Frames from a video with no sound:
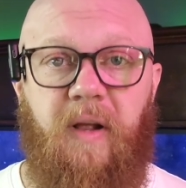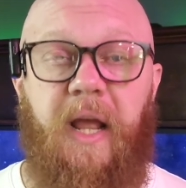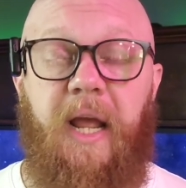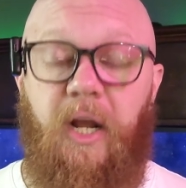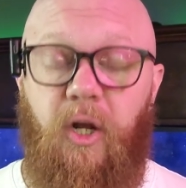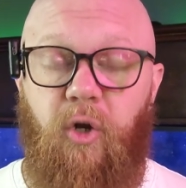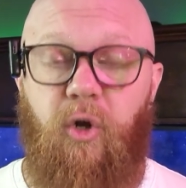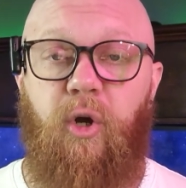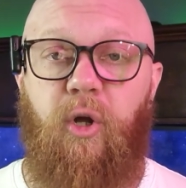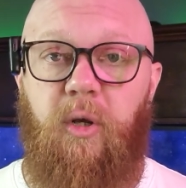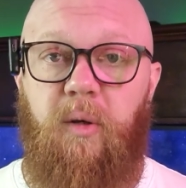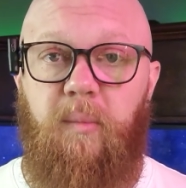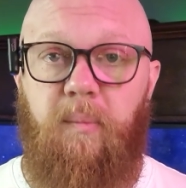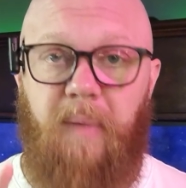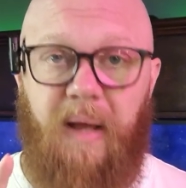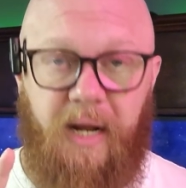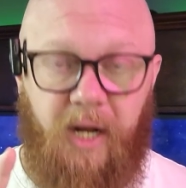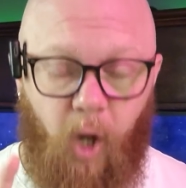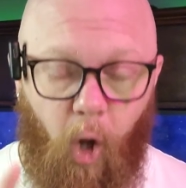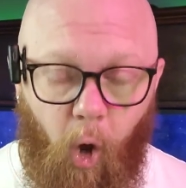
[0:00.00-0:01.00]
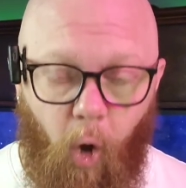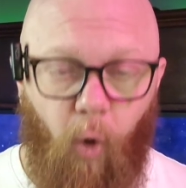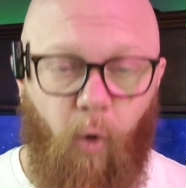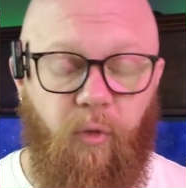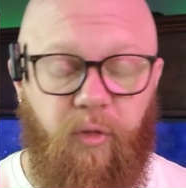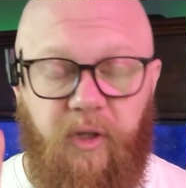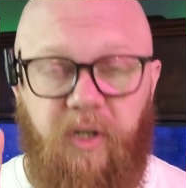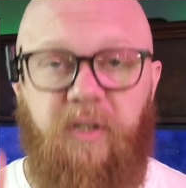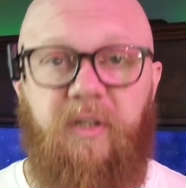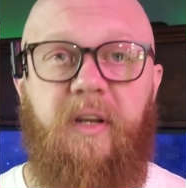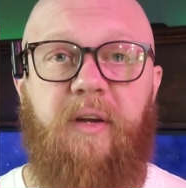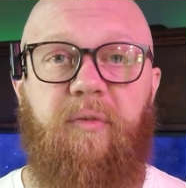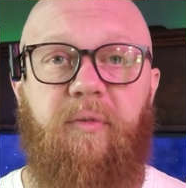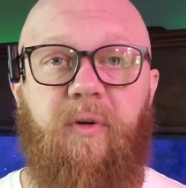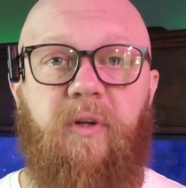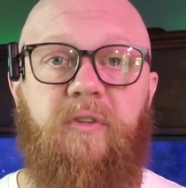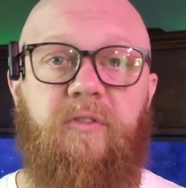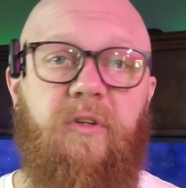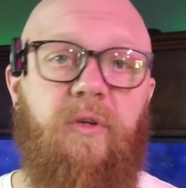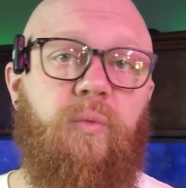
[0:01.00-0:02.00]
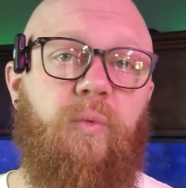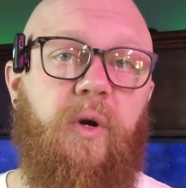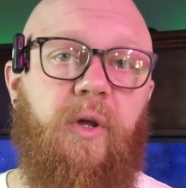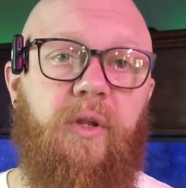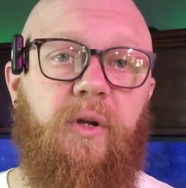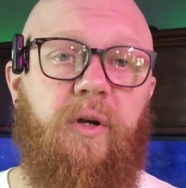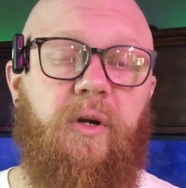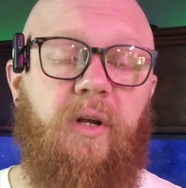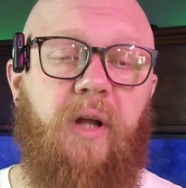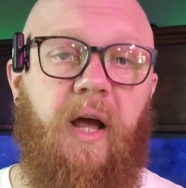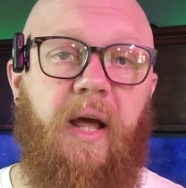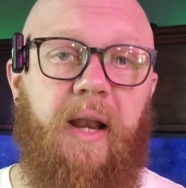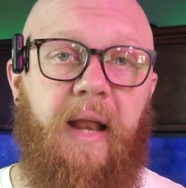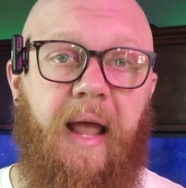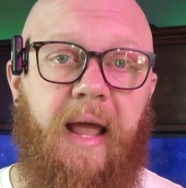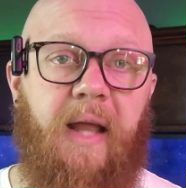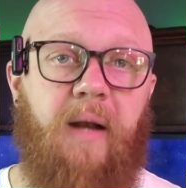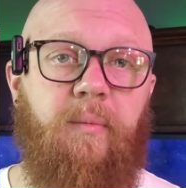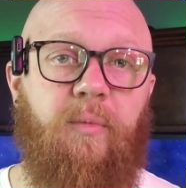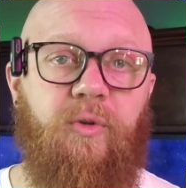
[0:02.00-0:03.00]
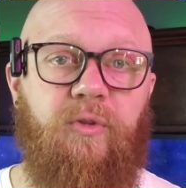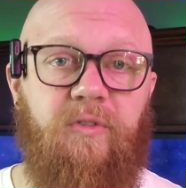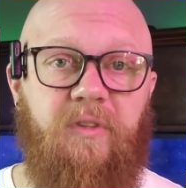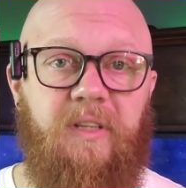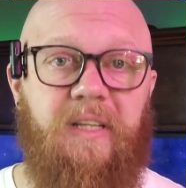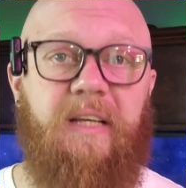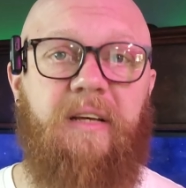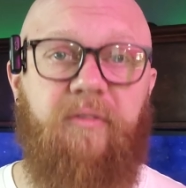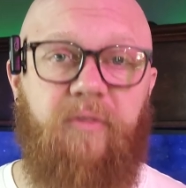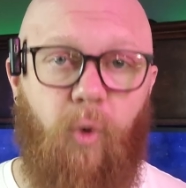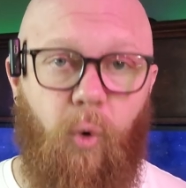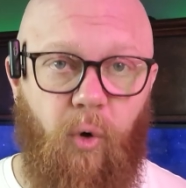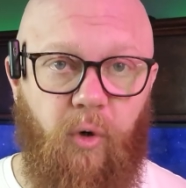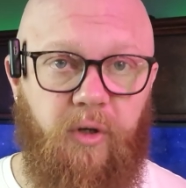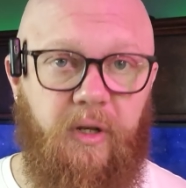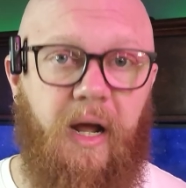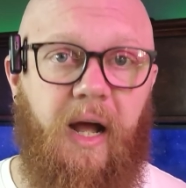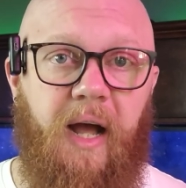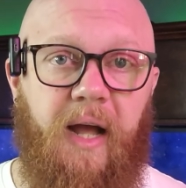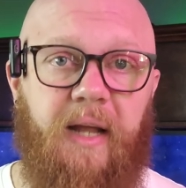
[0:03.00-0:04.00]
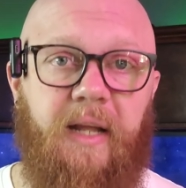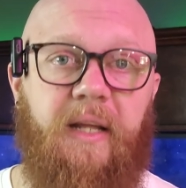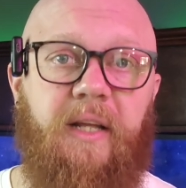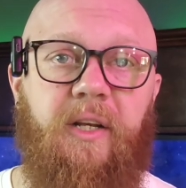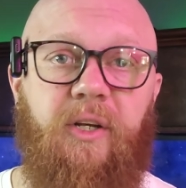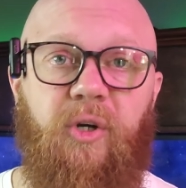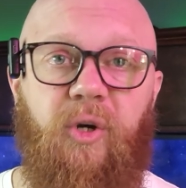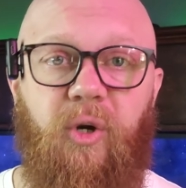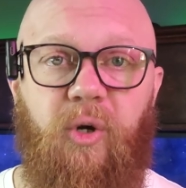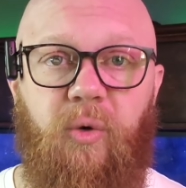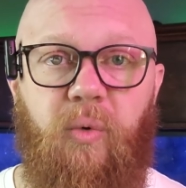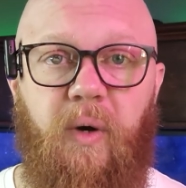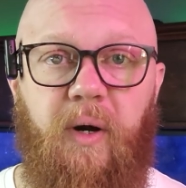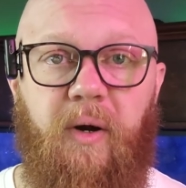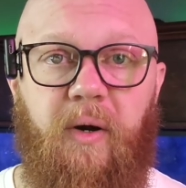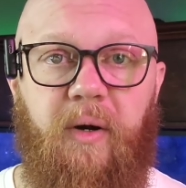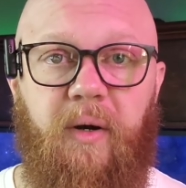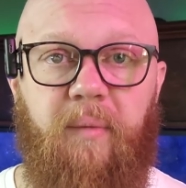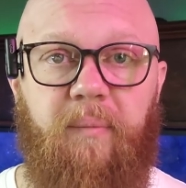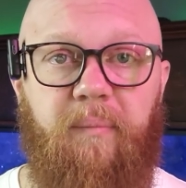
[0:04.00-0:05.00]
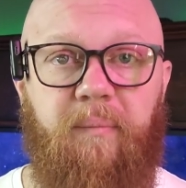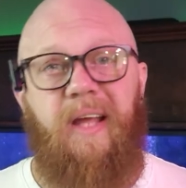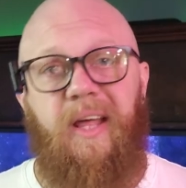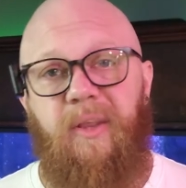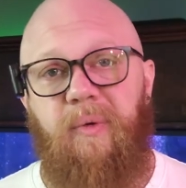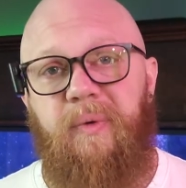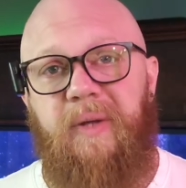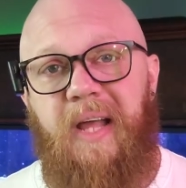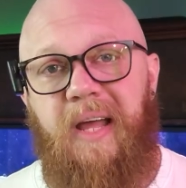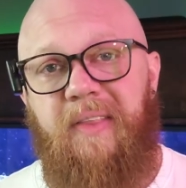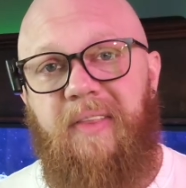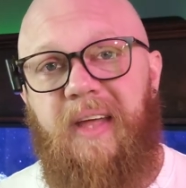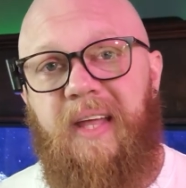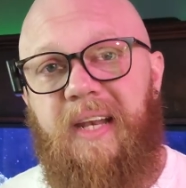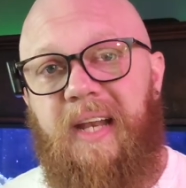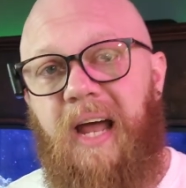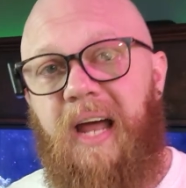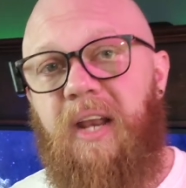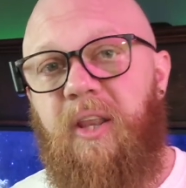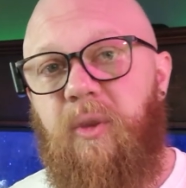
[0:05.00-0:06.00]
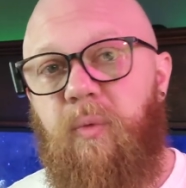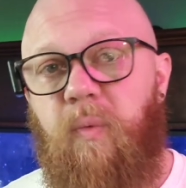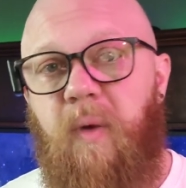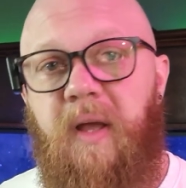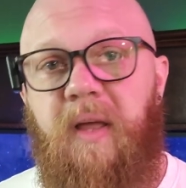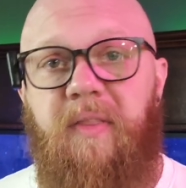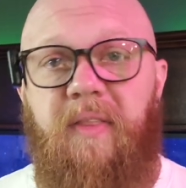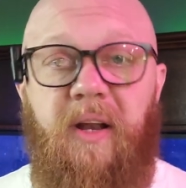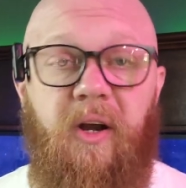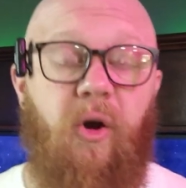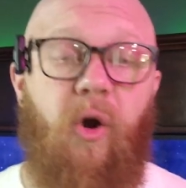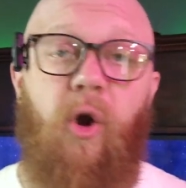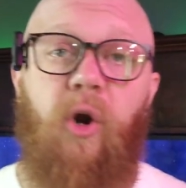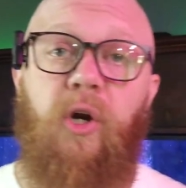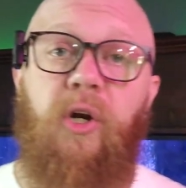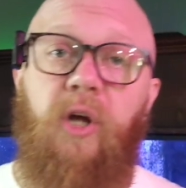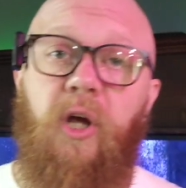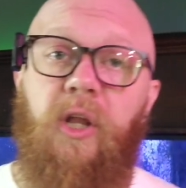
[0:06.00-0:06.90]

It could make all the difference in whether or not animals live or die in your aquarium. Now that we got that out of the way, there are